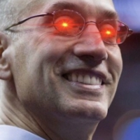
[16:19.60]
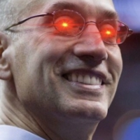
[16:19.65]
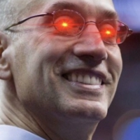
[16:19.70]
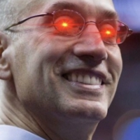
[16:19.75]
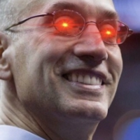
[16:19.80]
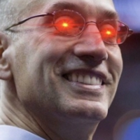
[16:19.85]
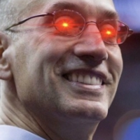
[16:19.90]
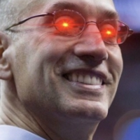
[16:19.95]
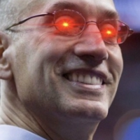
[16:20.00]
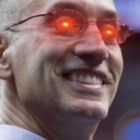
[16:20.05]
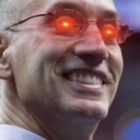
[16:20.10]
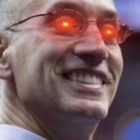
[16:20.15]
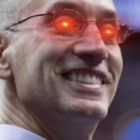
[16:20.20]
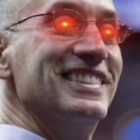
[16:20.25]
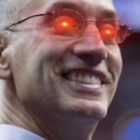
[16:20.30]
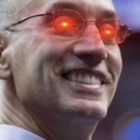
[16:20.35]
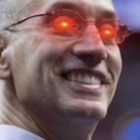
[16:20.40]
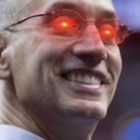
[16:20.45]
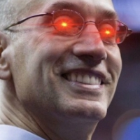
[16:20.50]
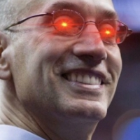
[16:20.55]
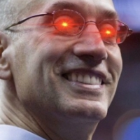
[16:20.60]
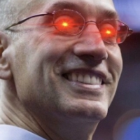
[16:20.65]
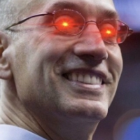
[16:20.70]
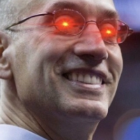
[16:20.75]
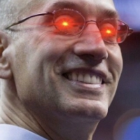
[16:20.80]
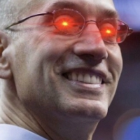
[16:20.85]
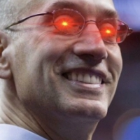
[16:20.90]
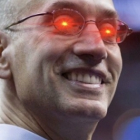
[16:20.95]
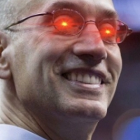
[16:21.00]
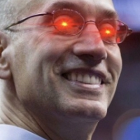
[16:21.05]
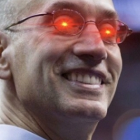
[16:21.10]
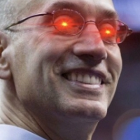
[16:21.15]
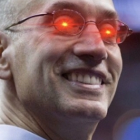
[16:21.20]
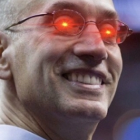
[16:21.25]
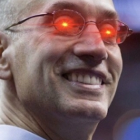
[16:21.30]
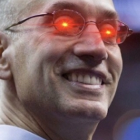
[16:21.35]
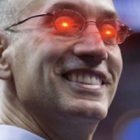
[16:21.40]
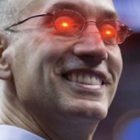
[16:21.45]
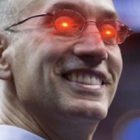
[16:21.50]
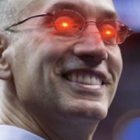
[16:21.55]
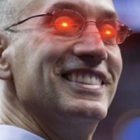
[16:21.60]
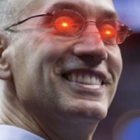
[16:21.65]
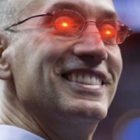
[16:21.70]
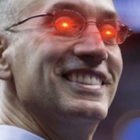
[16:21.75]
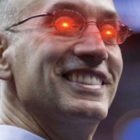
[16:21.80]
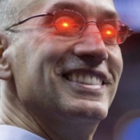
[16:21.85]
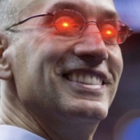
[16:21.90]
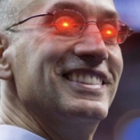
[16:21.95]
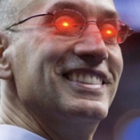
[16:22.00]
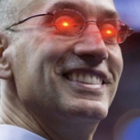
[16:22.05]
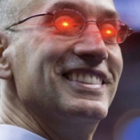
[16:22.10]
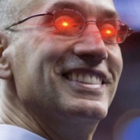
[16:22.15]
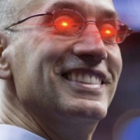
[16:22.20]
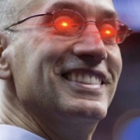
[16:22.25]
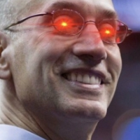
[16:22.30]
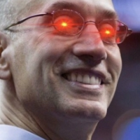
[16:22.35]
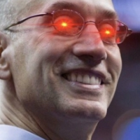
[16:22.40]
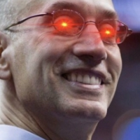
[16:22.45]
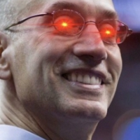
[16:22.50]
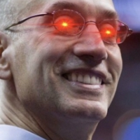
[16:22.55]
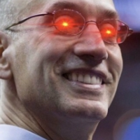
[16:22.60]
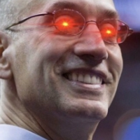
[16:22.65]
(no one is talking)